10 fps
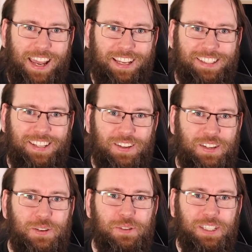So
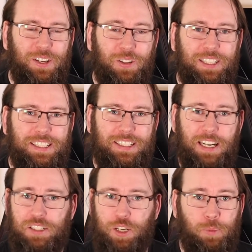usually all these
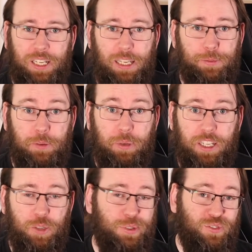guitars come with Gibson
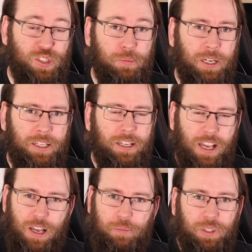pickups of some kind,
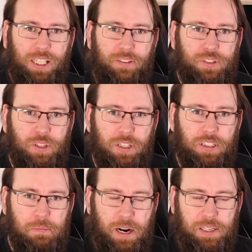but they've stuck a
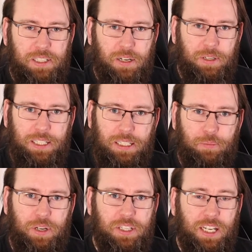DiMarzio in the
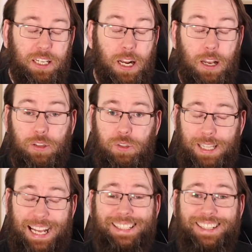bridge here. So
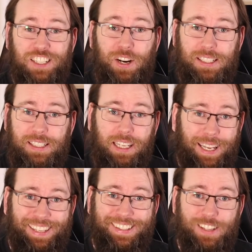that's interesting
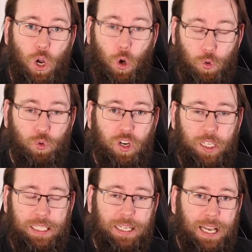in its own
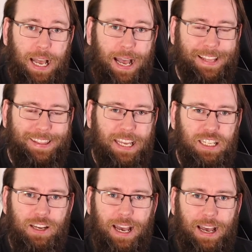right. And then
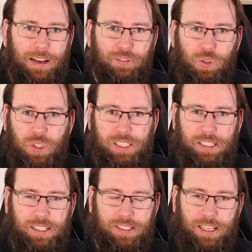you have, of course,
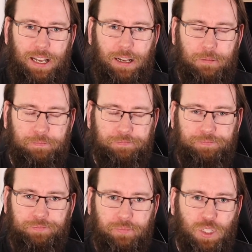this
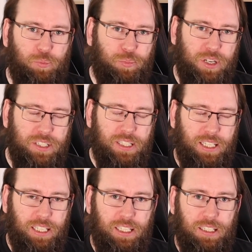bridge
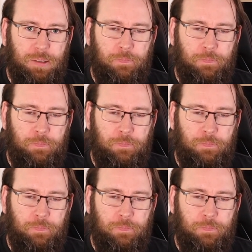thingy.